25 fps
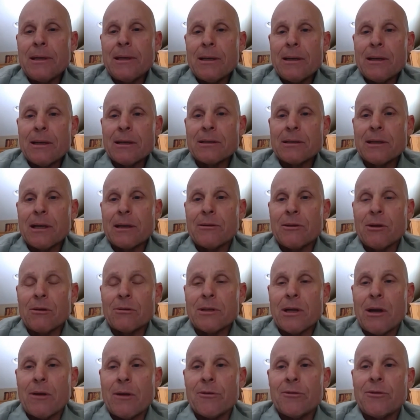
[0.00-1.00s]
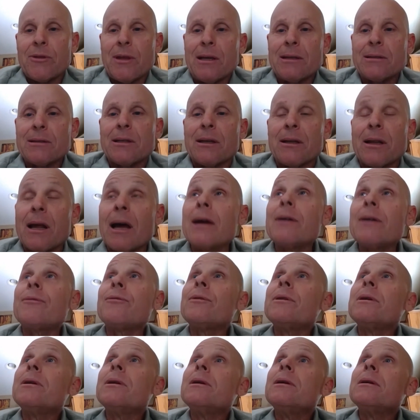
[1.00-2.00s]
is that there's other things in life
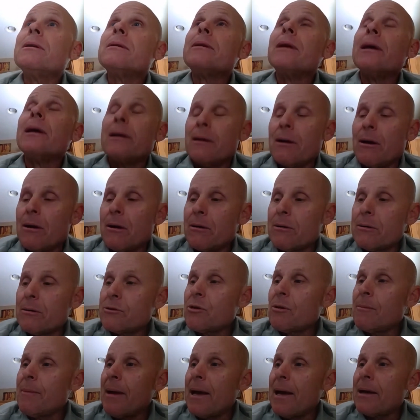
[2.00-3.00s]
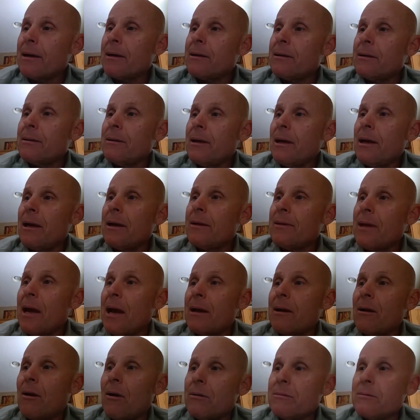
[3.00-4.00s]
that are traumatic, and
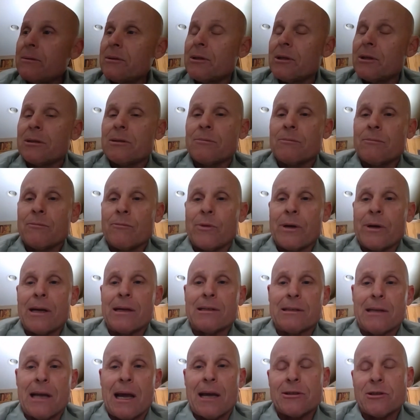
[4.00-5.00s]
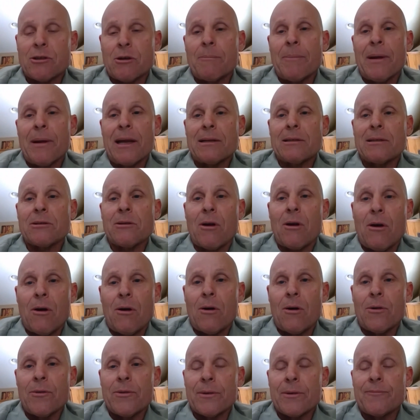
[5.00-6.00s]
that just re-exacerbates
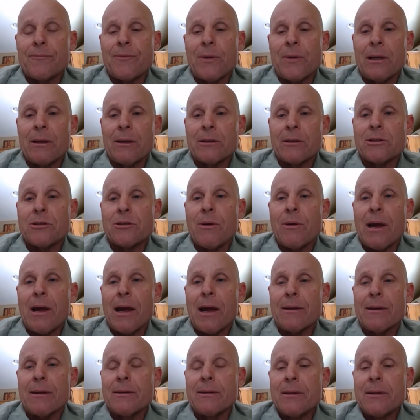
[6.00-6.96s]
all the feelings you had